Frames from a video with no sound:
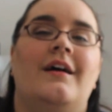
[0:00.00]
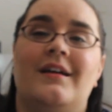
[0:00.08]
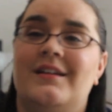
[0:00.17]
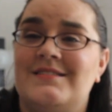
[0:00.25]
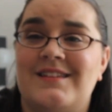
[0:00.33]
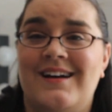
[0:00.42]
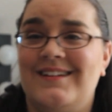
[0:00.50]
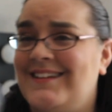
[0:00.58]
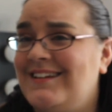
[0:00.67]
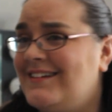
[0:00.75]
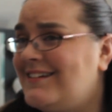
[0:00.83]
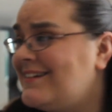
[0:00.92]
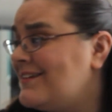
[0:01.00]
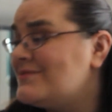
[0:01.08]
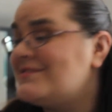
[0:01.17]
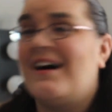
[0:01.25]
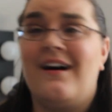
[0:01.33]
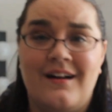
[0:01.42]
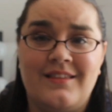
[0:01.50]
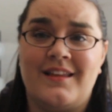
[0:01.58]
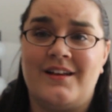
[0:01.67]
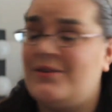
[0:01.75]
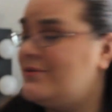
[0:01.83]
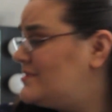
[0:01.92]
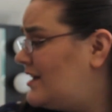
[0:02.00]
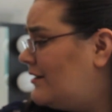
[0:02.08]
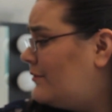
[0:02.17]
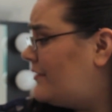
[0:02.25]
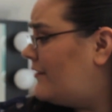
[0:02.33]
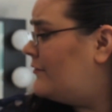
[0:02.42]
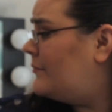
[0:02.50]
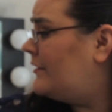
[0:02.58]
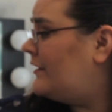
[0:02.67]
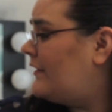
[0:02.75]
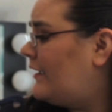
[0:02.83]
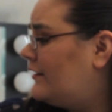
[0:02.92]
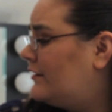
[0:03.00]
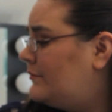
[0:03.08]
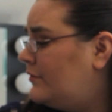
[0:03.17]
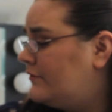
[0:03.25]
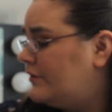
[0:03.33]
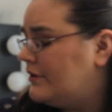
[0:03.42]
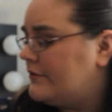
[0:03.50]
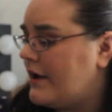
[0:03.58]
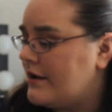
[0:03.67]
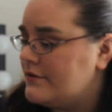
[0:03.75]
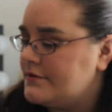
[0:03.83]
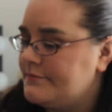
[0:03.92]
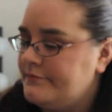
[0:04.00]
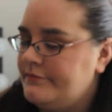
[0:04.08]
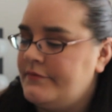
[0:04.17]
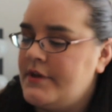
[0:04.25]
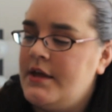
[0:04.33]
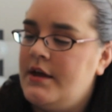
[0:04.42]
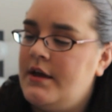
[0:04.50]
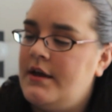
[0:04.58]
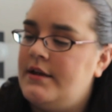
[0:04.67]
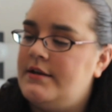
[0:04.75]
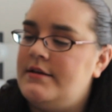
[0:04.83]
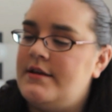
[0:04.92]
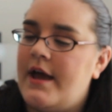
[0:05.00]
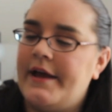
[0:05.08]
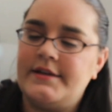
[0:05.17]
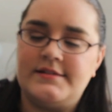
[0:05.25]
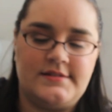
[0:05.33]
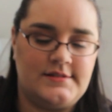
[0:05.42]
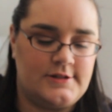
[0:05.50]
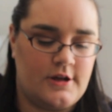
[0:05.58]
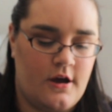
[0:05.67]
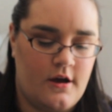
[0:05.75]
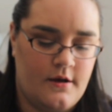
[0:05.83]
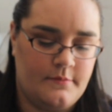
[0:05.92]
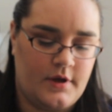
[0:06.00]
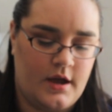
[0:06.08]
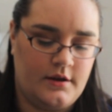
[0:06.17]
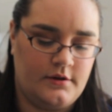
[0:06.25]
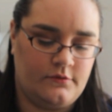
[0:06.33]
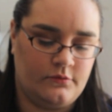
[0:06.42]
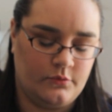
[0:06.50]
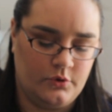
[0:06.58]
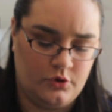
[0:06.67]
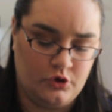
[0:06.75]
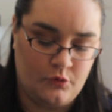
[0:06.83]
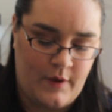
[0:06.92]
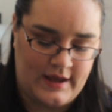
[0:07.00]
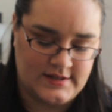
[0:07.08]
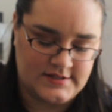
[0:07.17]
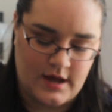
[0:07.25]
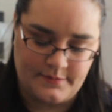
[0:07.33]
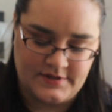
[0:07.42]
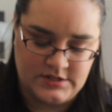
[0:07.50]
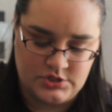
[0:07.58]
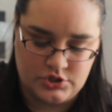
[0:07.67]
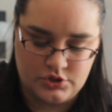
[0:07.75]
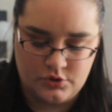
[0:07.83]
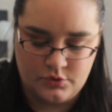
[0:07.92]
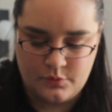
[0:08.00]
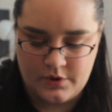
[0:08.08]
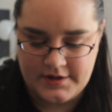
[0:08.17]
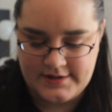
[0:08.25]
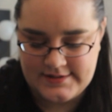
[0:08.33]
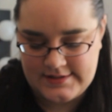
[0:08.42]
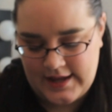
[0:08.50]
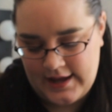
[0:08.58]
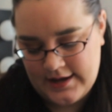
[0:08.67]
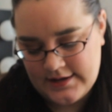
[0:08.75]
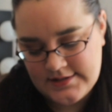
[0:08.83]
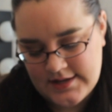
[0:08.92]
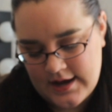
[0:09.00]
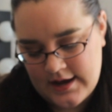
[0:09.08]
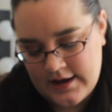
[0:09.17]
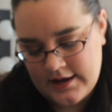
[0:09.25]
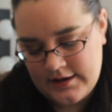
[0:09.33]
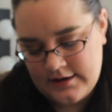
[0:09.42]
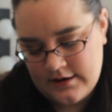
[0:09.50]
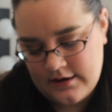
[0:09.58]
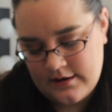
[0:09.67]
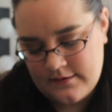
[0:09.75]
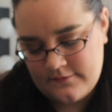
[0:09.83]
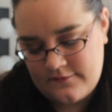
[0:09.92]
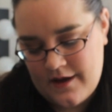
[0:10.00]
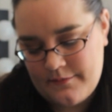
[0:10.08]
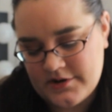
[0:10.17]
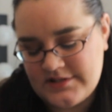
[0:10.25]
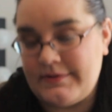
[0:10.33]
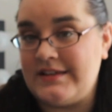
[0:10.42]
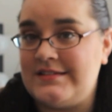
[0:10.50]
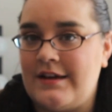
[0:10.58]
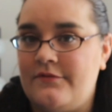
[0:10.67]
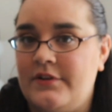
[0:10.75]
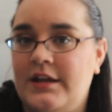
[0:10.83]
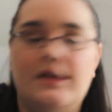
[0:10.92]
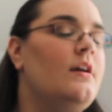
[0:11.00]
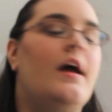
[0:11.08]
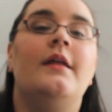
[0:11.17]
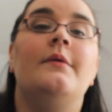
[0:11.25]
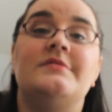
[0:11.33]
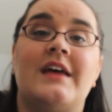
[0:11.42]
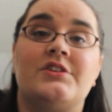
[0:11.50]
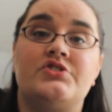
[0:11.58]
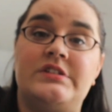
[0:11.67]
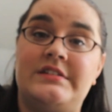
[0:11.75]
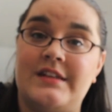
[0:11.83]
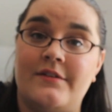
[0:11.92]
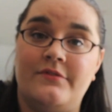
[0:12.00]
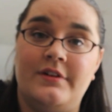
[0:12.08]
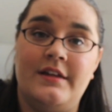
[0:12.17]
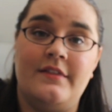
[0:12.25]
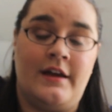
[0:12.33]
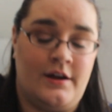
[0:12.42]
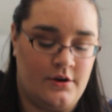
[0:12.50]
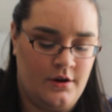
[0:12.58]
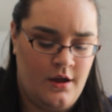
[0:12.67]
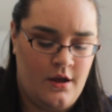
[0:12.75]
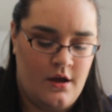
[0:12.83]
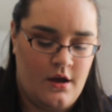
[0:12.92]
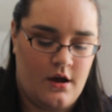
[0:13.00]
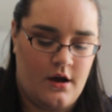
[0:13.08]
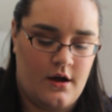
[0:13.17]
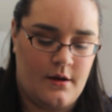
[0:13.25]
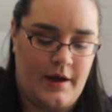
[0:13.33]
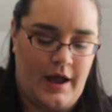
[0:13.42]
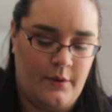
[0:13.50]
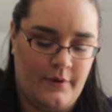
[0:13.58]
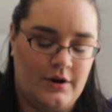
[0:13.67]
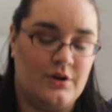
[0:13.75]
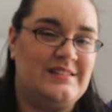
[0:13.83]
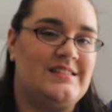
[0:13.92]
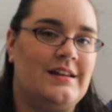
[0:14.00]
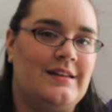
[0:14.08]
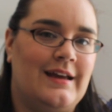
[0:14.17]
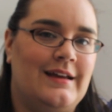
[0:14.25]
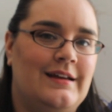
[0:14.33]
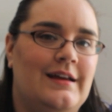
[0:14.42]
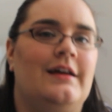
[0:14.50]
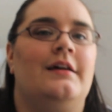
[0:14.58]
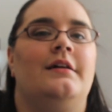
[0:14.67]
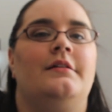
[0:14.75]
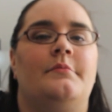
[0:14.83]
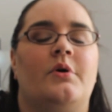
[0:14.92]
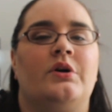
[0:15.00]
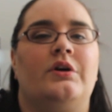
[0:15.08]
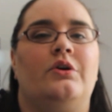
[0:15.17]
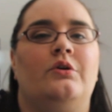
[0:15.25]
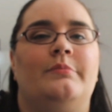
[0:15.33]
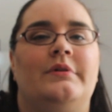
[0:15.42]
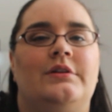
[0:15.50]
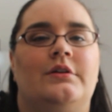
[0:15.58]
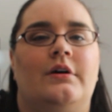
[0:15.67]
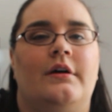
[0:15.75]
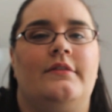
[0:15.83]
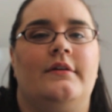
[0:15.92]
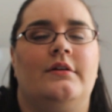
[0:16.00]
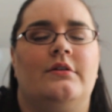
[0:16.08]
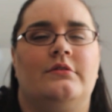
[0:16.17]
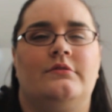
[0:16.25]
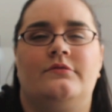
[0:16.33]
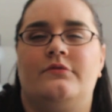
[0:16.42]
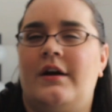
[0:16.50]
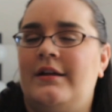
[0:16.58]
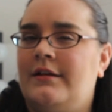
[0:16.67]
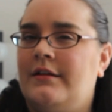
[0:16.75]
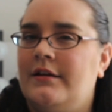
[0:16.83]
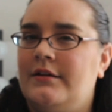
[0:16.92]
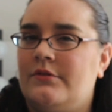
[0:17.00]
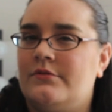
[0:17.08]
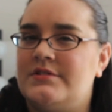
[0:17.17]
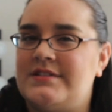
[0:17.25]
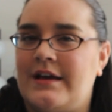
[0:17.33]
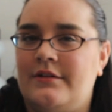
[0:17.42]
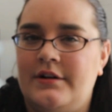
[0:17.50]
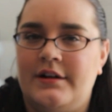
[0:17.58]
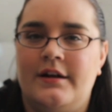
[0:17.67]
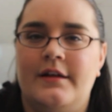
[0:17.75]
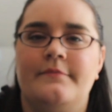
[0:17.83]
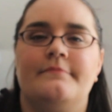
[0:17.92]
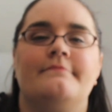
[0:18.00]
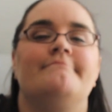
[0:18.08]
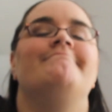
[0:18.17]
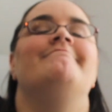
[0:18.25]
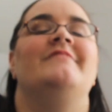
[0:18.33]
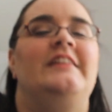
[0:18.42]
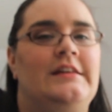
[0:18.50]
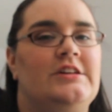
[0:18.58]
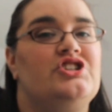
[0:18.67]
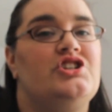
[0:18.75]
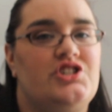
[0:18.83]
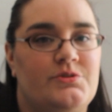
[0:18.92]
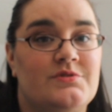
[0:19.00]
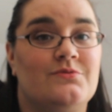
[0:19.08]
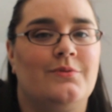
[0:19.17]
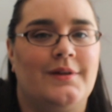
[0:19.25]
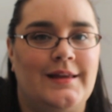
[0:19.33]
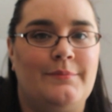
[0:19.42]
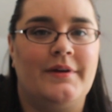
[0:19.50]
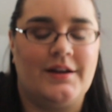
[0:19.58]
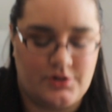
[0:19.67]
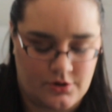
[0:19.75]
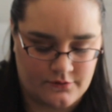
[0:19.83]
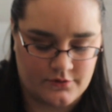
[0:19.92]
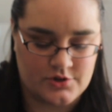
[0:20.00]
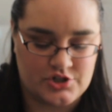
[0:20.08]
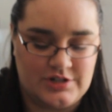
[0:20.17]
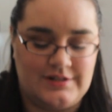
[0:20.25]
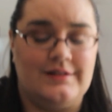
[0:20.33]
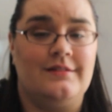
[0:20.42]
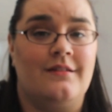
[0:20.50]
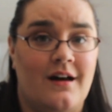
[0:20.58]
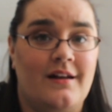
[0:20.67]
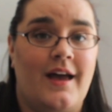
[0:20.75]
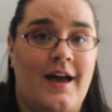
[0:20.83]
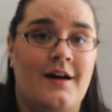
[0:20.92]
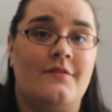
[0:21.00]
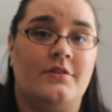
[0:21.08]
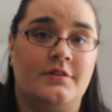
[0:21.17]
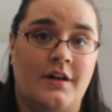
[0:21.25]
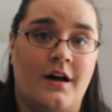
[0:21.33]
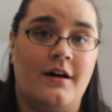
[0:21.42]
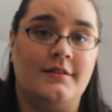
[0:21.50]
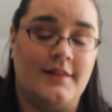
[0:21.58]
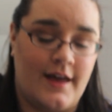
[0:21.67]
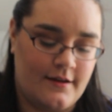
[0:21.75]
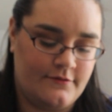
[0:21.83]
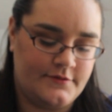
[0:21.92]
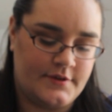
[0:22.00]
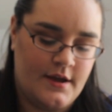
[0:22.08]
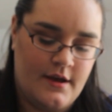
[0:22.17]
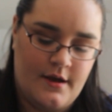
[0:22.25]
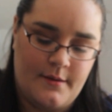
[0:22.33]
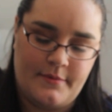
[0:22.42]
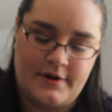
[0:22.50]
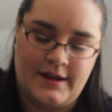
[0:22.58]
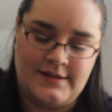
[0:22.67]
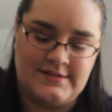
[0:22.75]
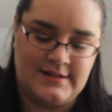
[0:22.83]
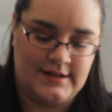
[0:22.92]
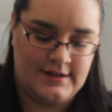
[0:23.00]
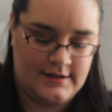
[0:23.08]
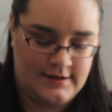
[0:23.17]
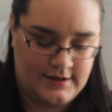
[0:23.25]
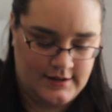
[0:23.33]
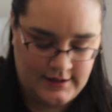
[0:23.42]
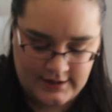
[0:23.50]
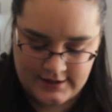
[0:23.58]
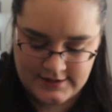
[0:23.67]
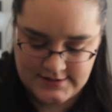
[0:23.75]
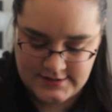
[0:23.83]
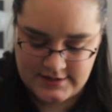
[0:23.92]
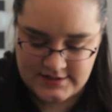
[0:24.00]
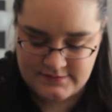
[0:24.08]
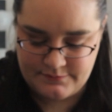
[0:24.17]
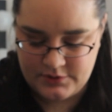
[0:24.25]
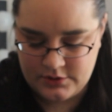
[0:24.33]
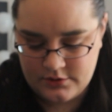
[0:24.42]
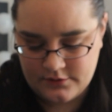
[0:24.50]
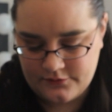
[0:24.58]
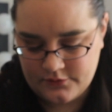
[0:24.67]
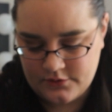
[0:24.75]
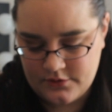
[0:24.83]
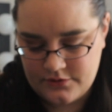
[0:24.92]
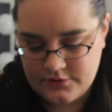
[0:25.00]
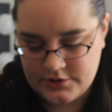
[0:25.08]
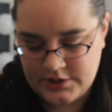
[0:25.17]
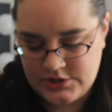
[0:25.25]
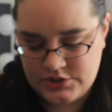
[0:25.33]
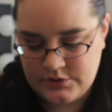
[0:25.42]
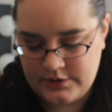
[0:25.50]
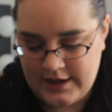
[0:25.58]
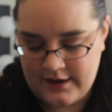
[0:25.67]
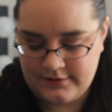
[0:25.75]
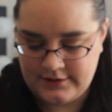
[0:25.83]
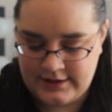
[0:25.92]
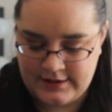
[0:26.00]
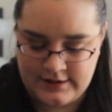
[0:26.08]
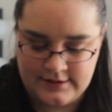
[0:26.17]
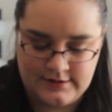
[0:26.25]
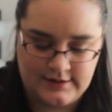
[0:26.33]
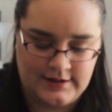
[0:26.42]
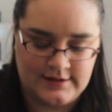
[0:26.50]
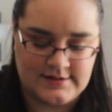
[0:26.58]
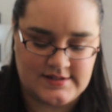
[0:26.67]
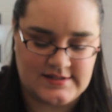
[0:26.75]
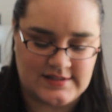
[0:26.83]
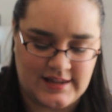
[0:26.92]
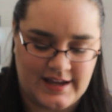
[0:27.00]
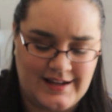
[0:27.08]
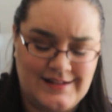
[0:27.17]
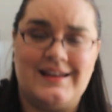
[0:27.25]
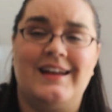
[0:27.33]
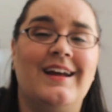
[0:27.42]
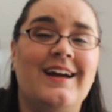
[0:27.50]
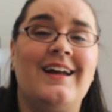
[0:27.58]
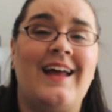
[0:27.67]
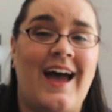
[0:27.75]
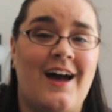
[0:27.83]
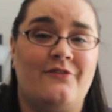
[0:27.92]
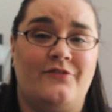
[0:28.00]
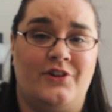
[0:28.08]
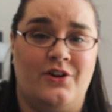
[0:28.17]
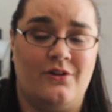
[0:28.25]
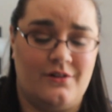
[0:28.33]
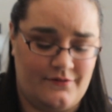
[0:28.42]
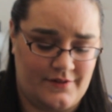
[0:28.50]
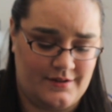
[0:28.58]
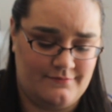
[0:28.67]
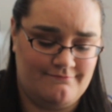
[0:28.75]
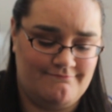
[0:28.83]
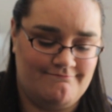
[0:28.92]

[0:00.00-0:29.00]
And it's hot in here, and it was hot in that hotel with everybody there and moving around. Next um, kind of room I stopped into was hand-dyed um, fabrics by Stephanie, and it was actually Stephanie there. Uh, I went on Sunday and market opened, I think, on Friday night or Saturday night. She was really picked over. She did not have a lot left, but I did get this beautiful 32 count linen in slate and I got half a yard of it